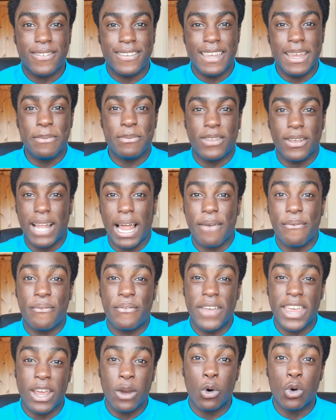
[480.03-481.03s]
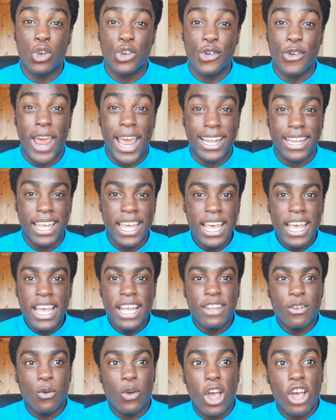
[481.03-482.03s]
seem to like fear or dread,
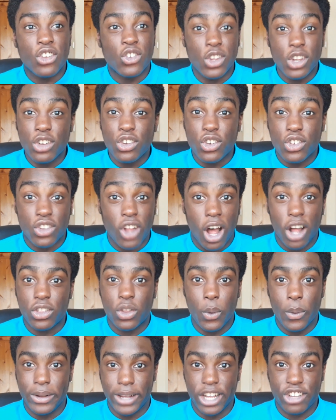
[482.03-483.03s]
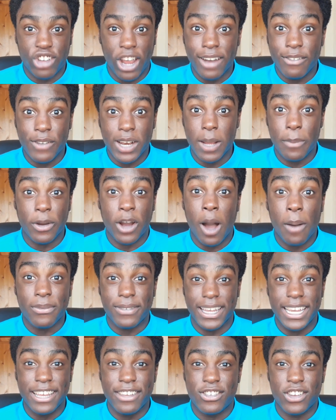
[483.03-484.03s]
as soon as you start doing it, generally it
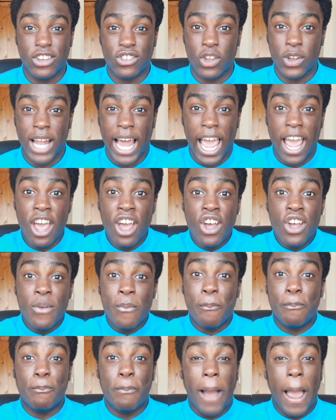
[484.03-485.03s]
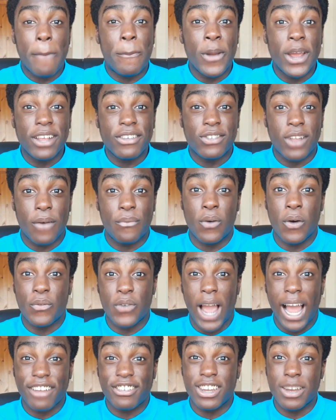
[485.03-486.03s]
becomes easier. So like by putting stuff off,
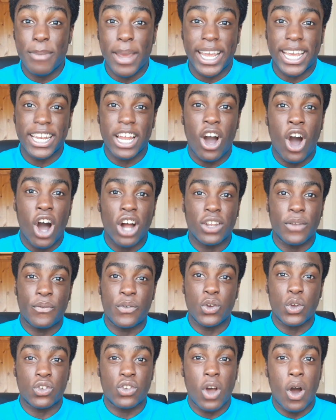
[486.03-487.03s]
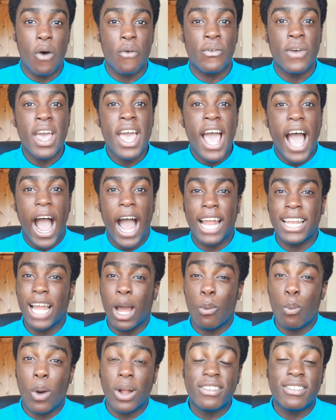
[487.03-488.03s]
you're actually making it harder for yourself. And
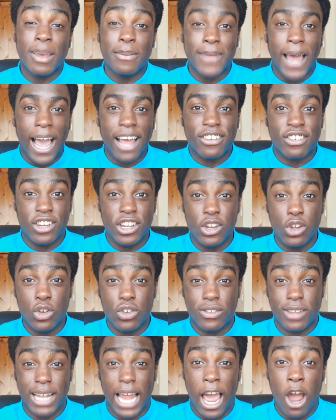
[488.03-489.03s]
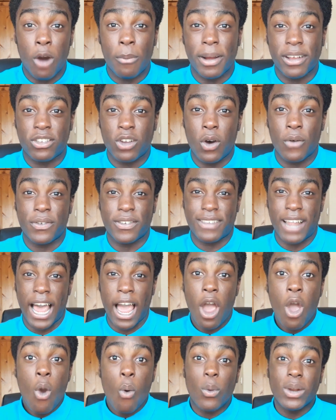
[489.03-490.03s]
like one tip that I actually use to like help myself is
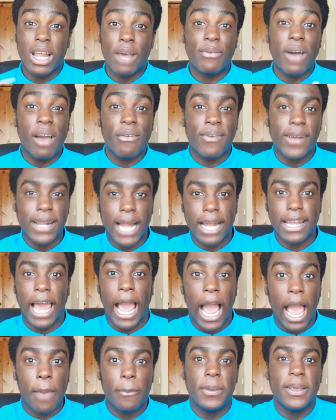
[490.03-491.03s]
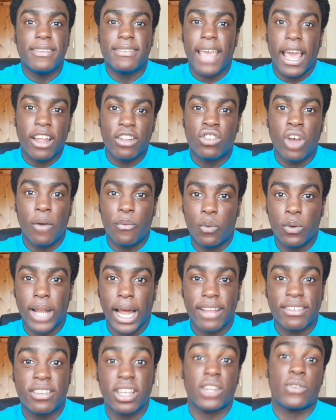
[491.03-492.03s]
like, whenever I think like the IB is getting tough, or
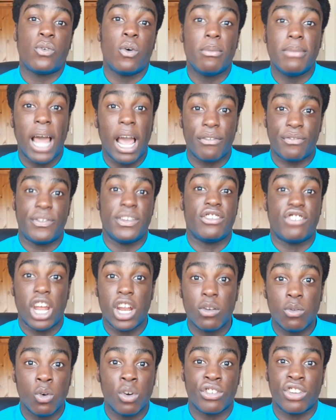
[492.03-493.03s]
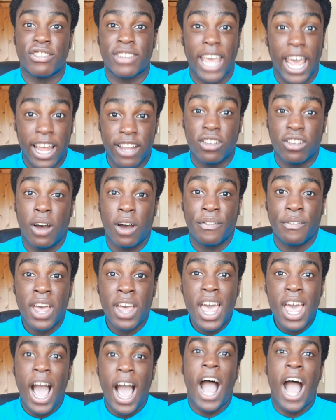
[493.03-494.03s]
like sixth form life in general is just getting tough,
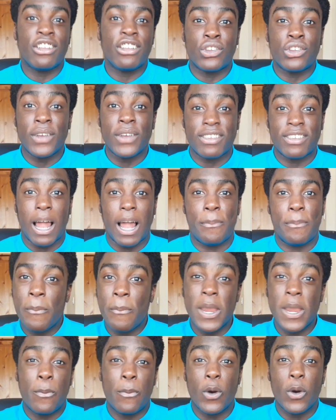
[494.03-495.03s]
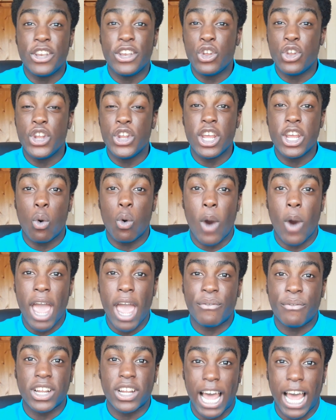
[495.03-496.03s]
I just think to like people in uni or
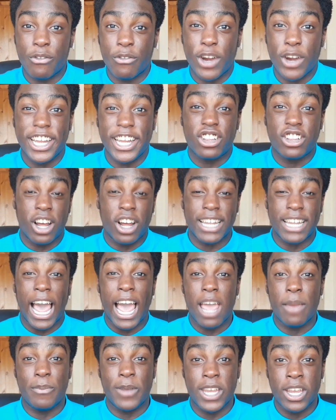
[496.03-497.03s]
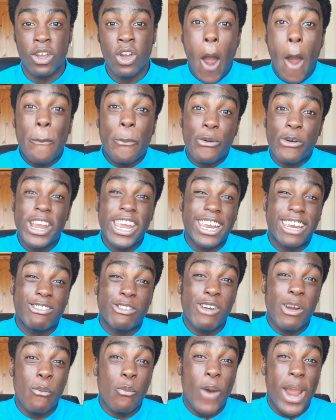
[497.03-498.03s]
whatever that have already done the IB. A pretty
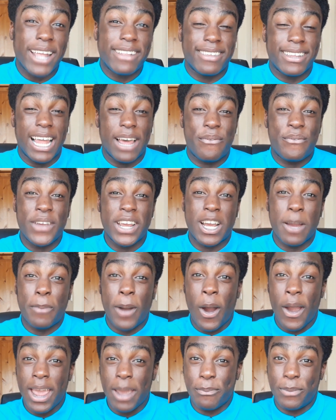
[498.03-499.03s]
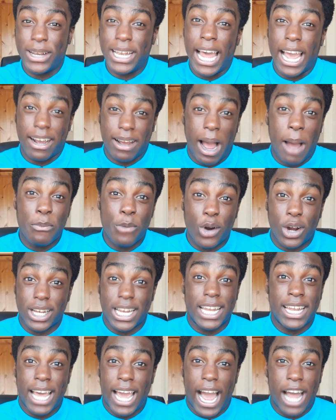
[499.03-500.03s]
grim way to like think about it, but like I'm not
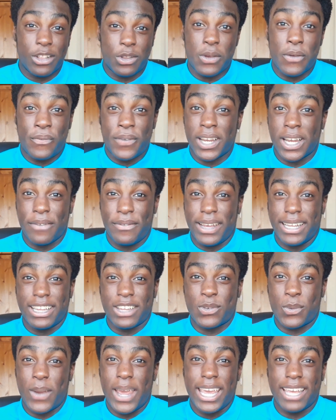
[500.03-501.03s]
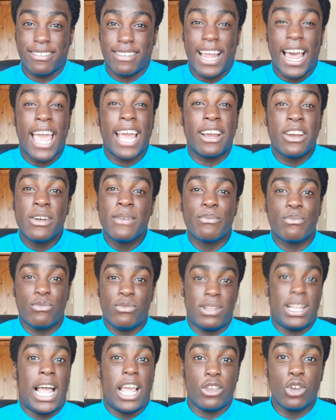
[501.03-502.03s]
gonna lie, I do think of it this way. It's like
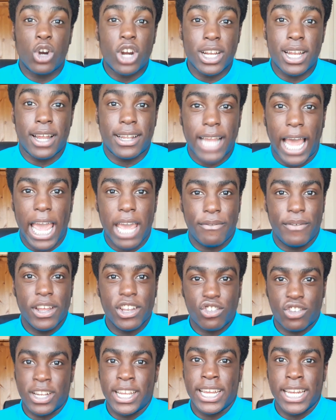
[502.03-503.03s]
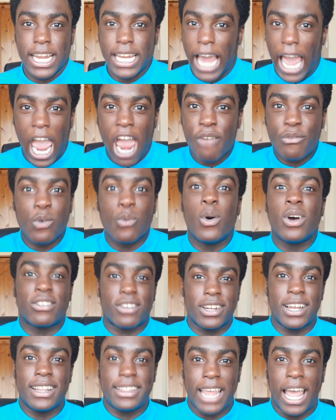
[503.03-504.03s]
you're gonna die eventually, innit? Like everyone's
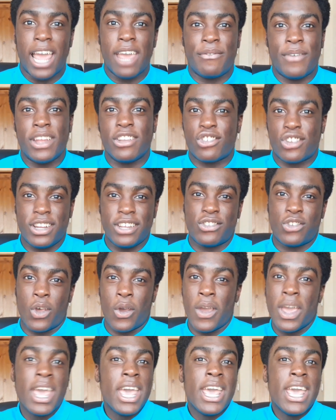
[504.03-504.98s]
gonna die eventually. So